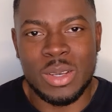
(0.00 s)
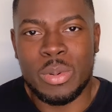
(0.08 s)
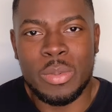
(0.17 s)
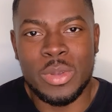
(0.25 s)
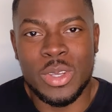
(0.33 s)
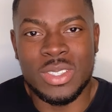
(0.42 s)
I
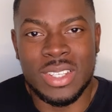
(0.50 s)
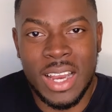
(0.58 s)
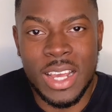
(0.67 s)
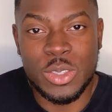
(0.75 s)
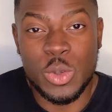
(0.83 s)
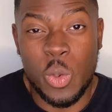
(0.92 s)
probably use it
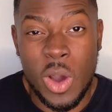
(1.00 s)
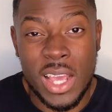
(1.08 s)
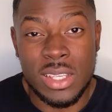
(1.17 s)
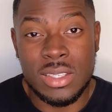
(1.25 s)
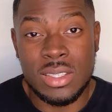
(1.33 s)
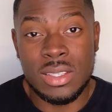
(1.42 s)
like
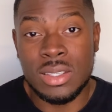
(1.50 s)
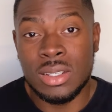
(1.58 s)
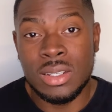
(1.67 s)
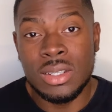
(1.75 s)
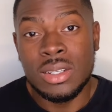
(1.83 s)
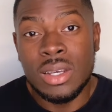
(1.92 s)
twice
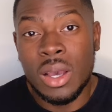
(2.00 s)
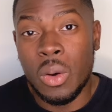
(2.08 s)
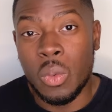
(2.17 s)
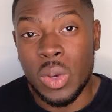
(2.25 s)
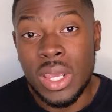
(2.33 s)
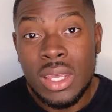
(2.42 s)
a
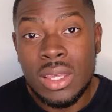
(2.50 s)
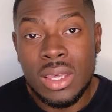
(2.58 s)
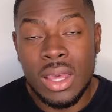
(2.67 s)
week.